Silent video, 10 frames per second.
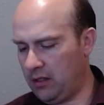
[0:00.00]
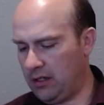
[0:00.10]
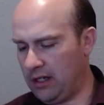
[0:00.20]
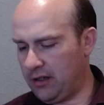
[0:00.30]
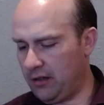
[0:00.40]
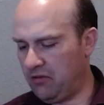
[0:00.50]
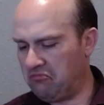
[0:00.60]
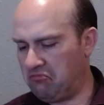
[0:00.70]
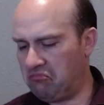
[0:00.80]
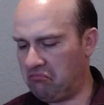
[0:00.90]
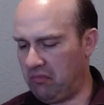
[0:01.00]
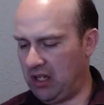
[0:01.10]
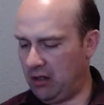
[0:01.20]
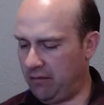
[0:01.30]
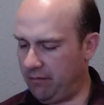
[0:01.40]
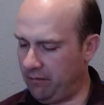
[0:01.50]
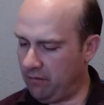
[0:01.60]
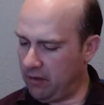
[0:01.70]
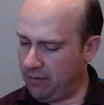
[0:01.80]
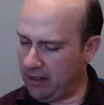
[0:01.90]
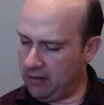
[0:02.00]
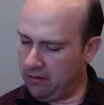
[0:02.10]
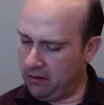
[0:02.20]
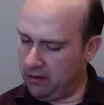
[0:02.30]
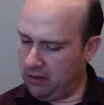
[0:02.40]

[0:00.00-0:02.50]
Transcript: not too meh about.